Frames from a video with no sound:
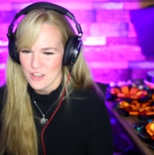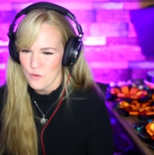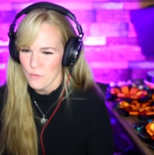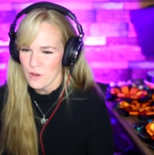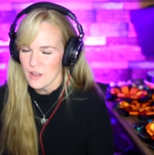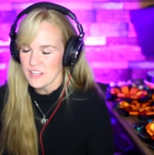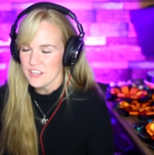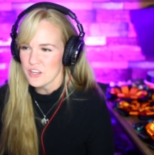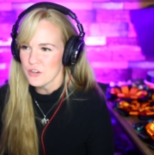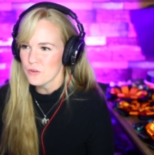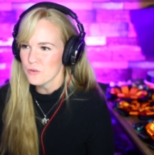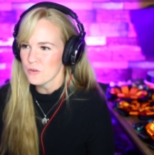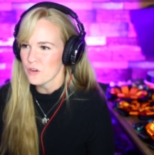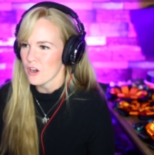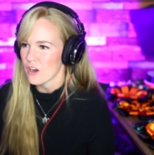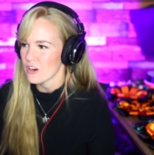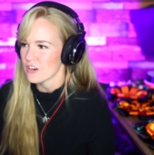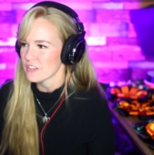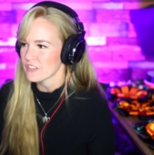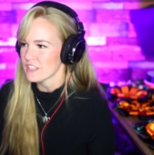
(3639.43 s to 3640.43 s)
well, I know
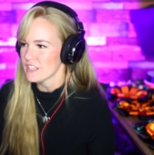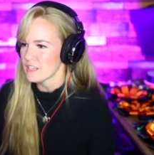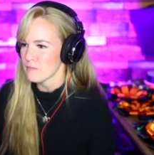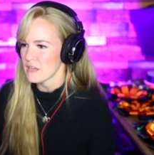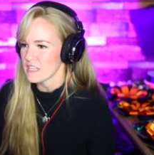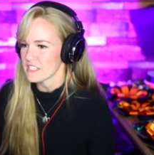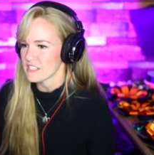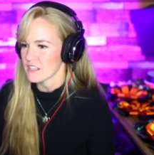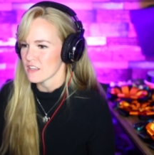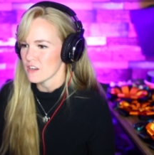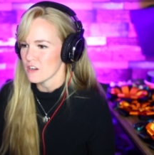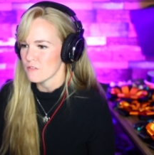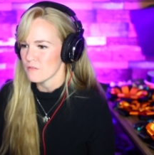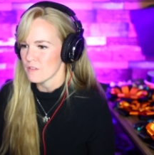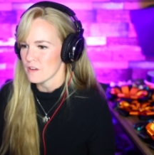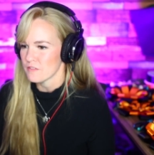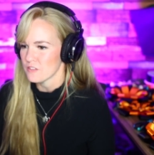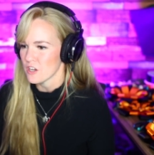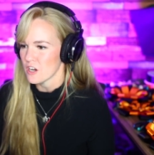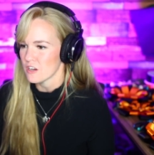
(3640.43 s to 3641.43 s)
Carly, myself,
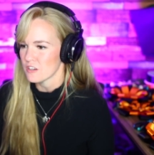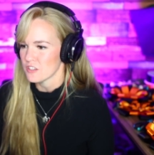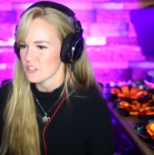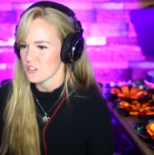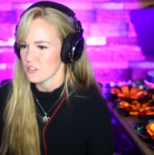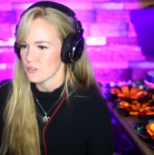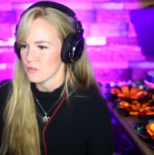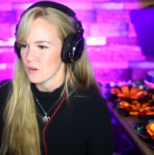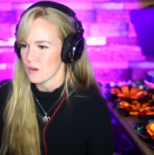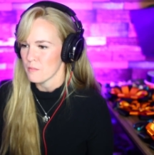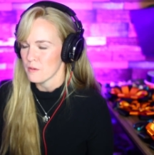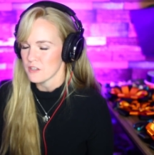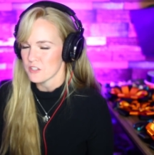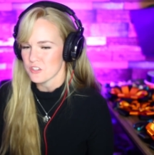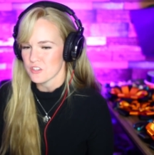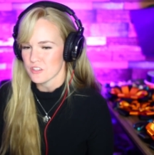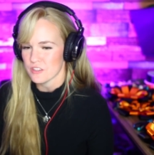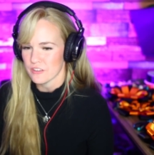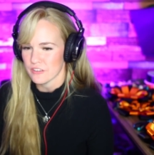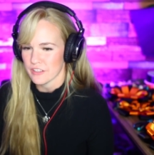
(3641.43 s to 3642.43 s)
I've talked to a bunch
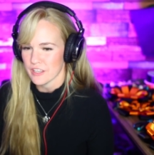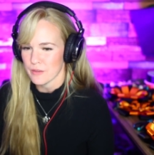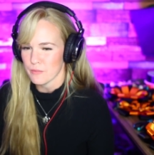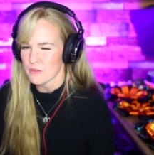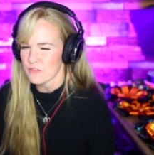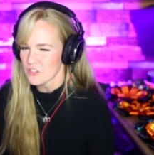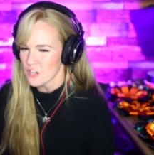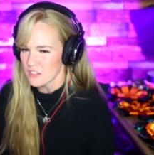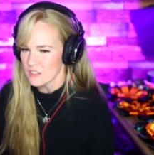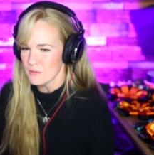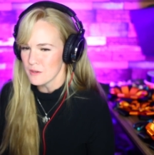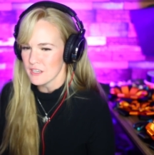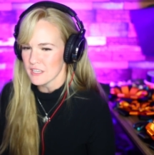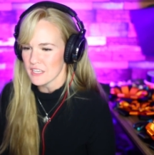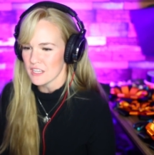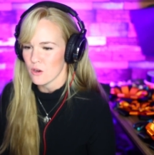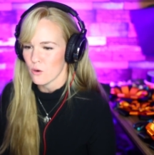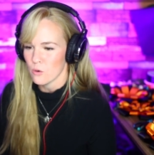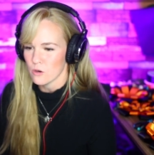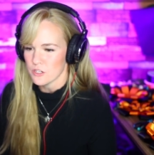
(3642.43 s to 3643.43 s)
of the clan. We've talked about
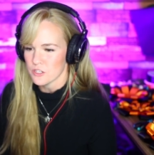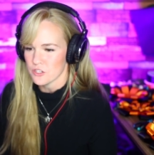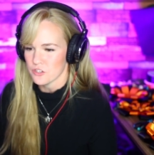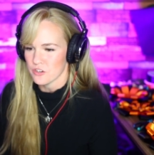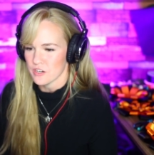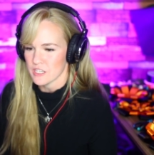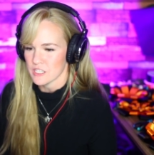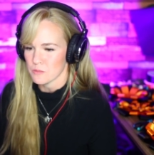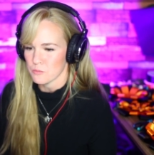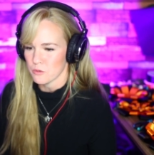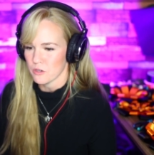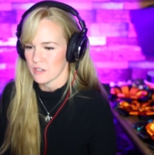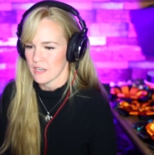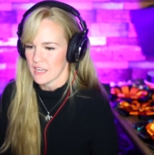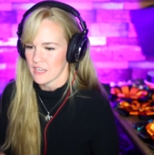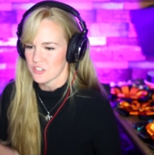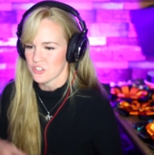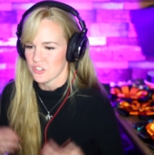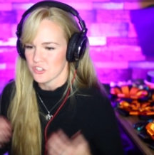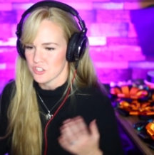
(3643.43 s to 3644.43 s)
getting horse transport and
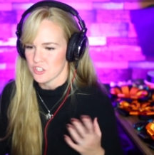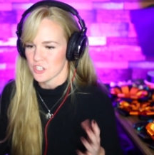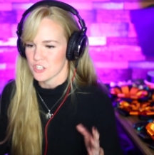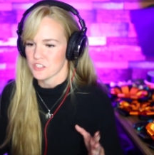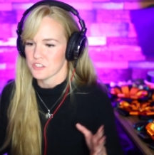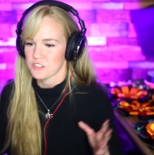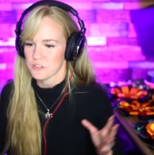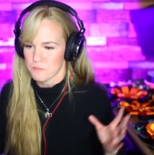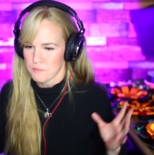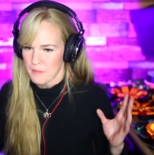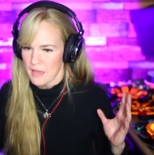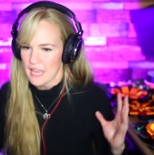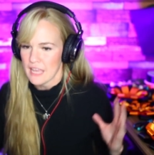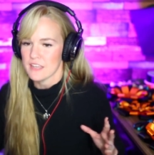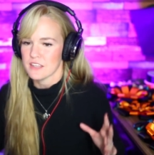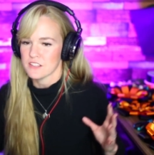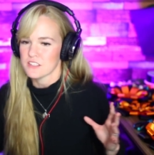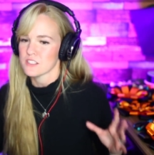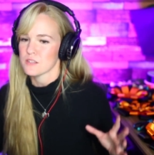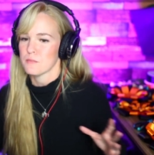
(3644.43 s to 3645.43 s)
actually just
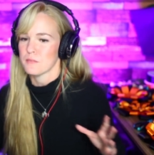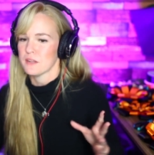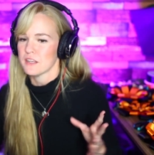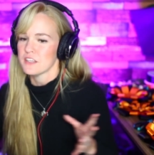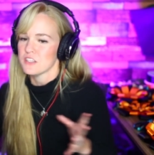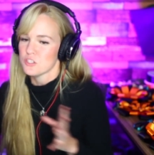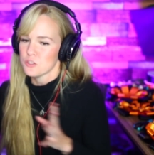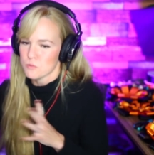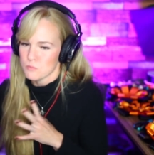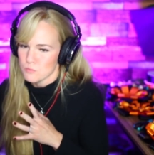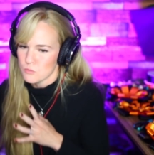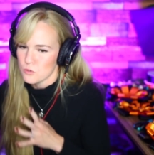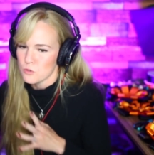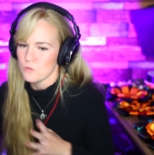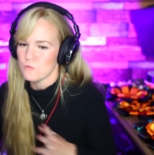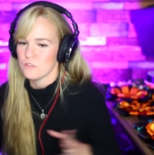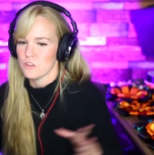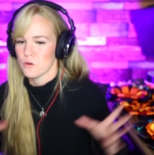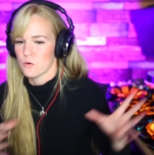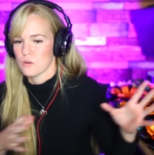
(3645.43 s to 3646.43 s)
paying somebody to
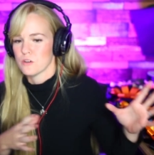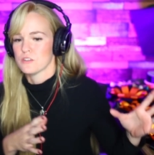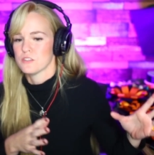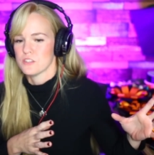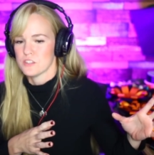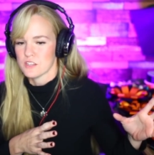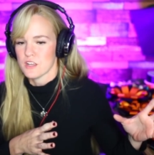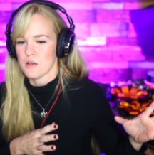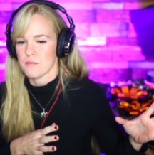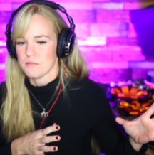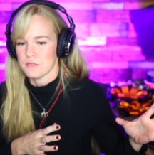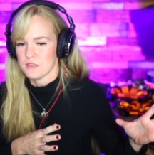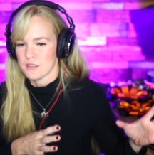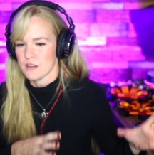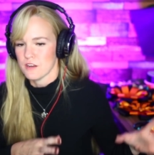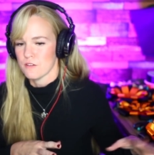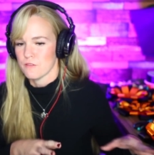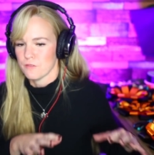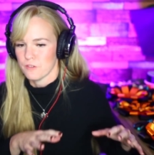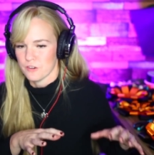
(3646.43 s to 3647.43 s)
move the horses up
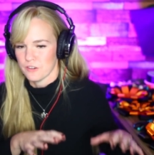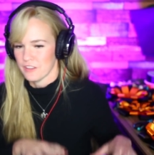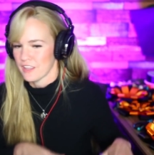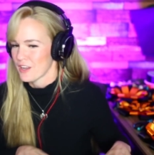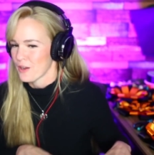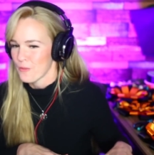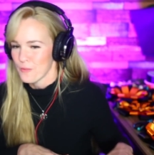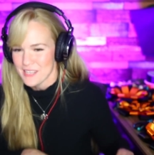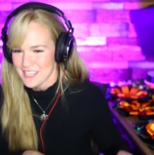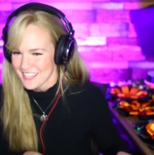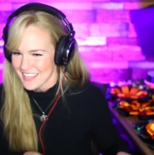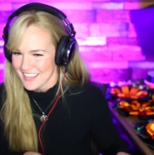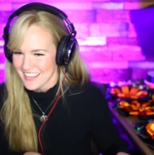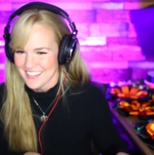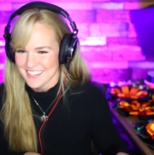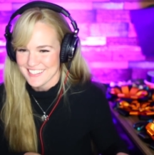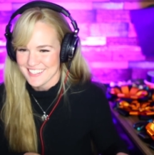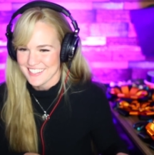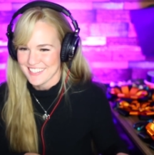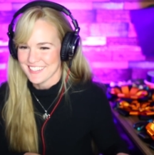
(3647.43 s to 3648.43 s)
there for like a
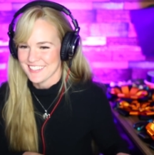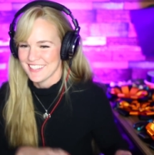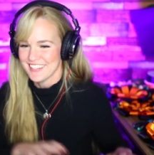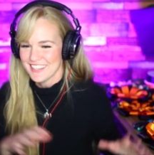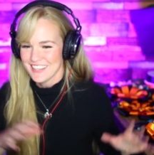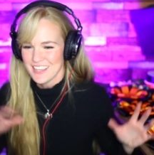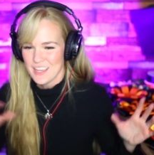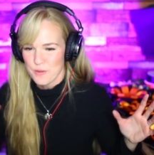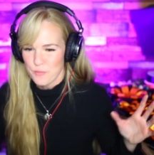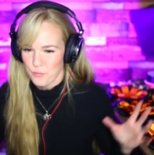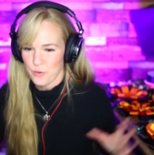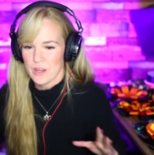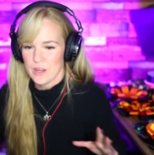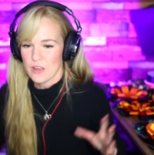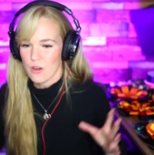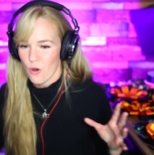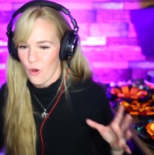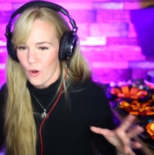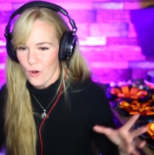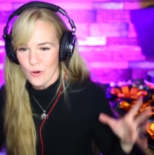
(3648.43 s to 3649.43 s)
weekend and bring
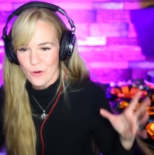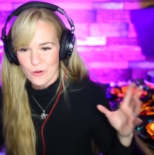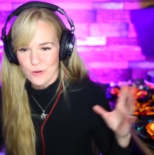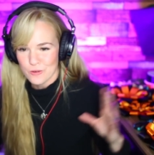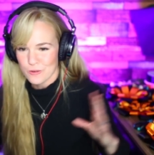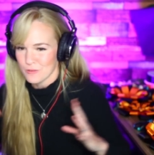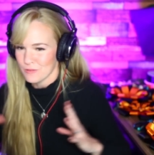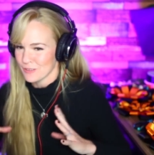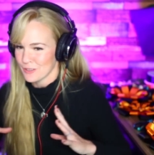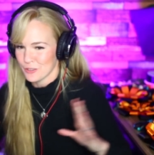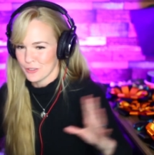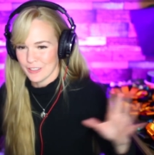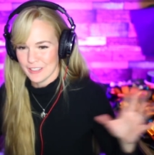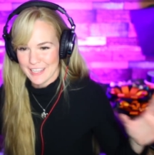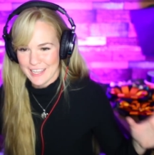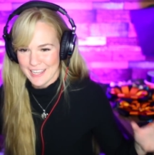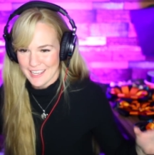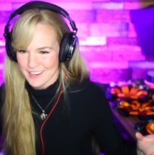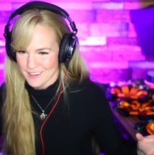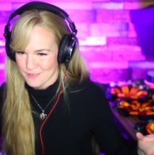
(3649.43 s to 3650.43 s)
a whole
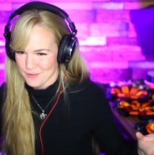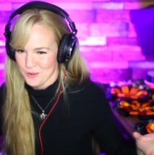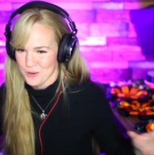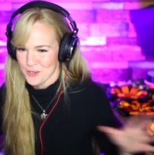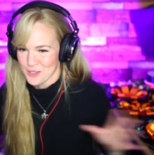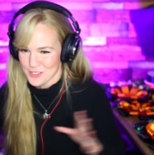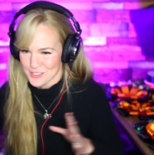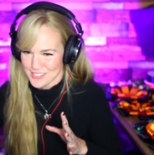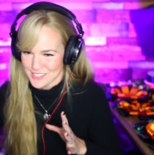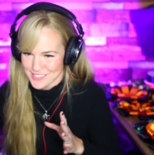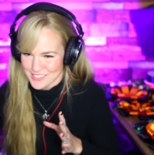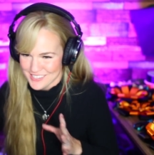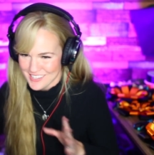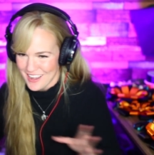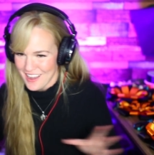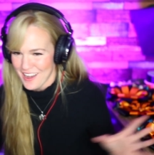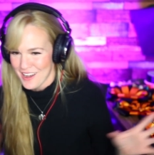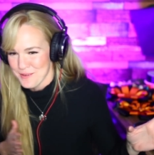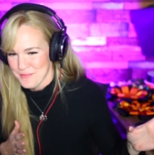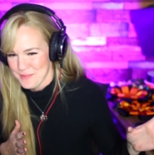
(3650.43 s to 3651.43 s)
clan of horses
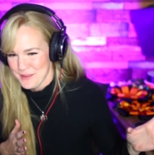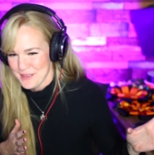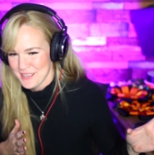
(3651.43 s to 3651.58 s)
up